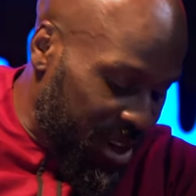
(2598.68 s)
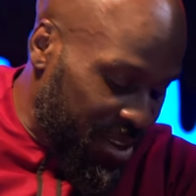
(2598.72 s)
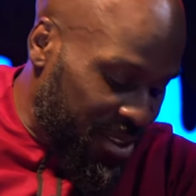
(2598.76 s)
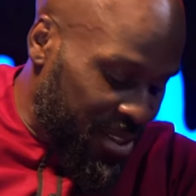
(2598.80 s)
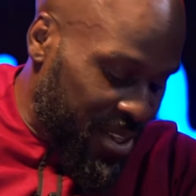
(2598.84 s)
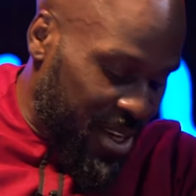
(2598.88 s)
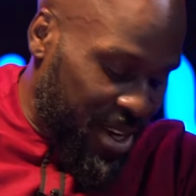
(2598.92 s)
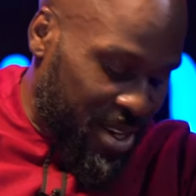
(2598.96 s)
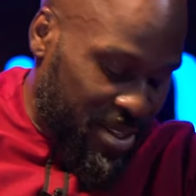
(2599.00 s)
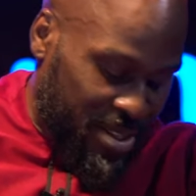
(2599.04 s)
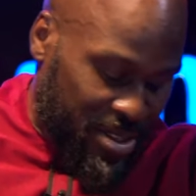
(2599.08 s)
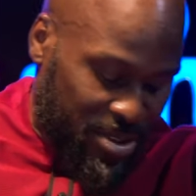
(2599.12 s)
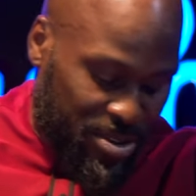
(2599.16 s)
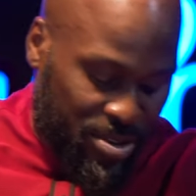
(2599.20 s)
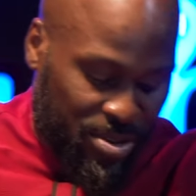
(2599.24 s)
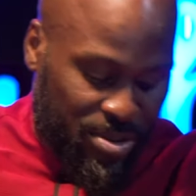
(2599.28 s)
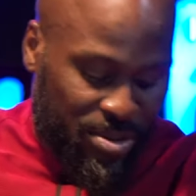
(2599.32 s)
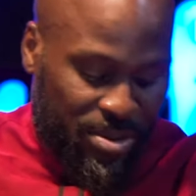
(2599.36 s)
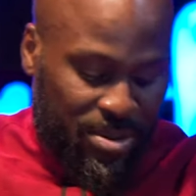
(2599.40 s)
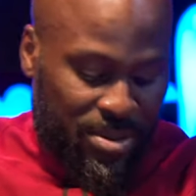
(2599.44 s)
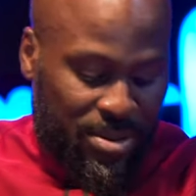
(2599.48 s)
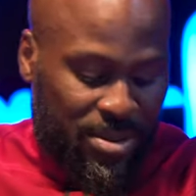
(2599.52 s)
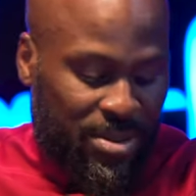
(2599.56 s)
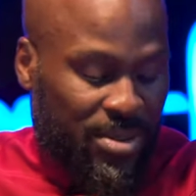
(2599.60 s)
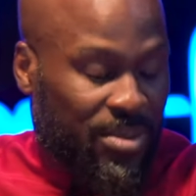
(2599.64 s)
that. So
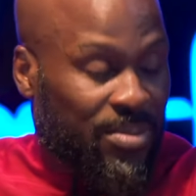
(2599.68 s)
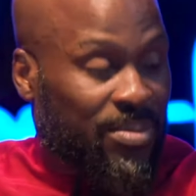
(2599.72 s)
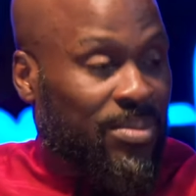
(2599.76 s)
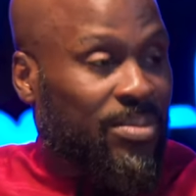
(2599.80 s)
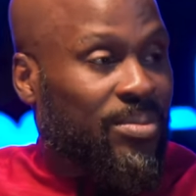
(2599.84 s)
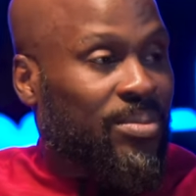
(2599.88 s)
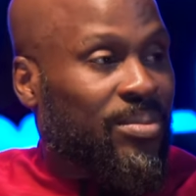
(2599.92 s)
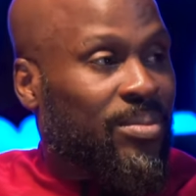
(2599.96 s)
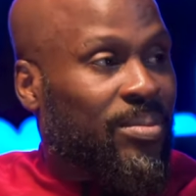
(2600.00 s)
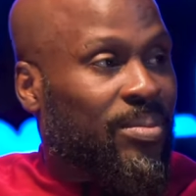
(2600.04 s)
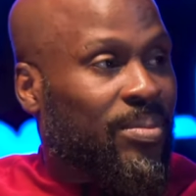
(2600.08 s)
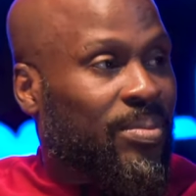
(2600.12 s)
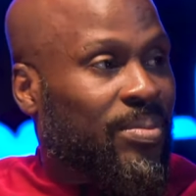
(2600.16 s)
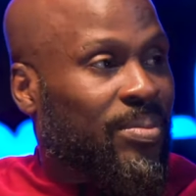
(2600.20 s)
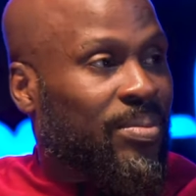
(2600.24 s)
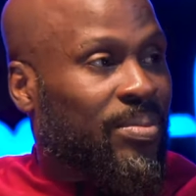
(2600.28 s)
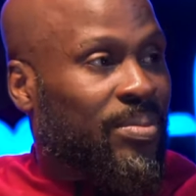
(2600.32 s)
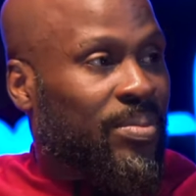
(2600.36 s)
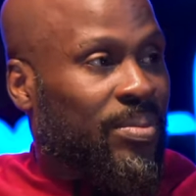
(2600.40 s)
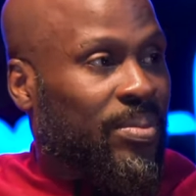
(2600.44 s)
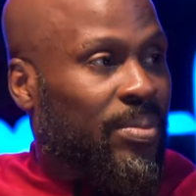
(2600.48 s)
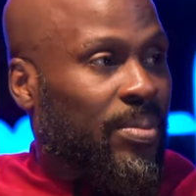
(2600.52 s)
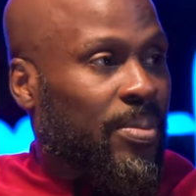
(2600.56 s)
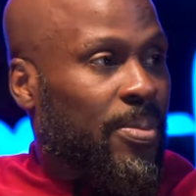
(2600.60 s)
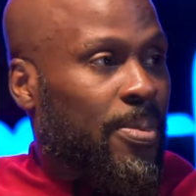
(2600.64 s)
acting, new
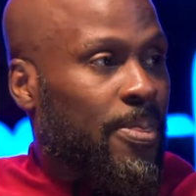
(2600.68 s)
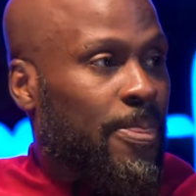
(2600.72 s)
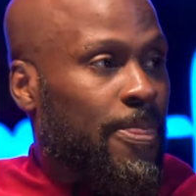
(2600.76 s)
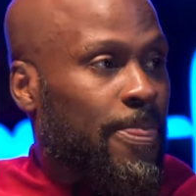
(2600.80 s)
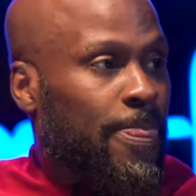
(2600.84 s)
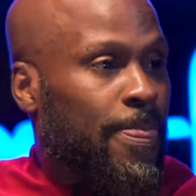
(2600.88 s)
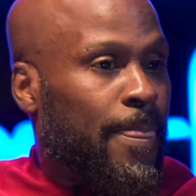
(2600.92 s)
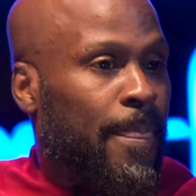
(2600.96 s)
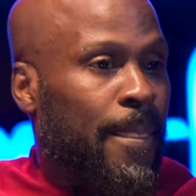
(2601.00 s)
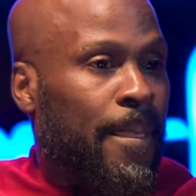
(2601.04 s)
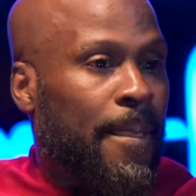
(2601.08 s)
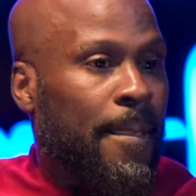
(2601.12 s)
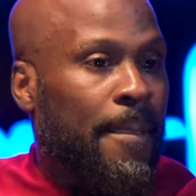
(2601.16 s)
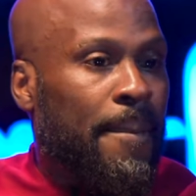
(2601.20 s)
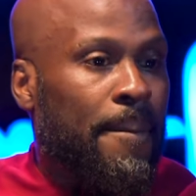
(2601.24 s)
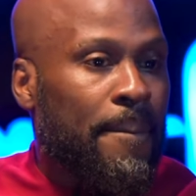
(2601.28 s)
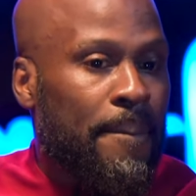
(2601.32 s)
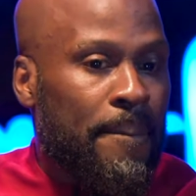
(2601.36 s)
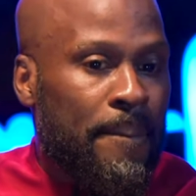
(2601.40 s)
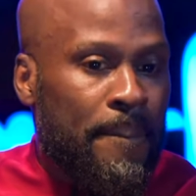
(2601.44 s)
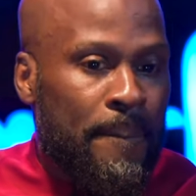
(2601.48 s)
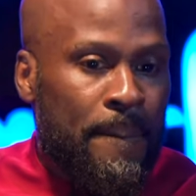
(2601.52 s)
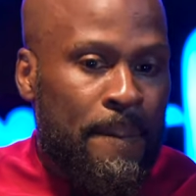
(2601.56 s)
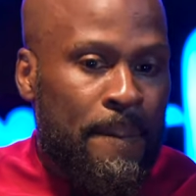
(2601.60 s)
music. Music and acting too.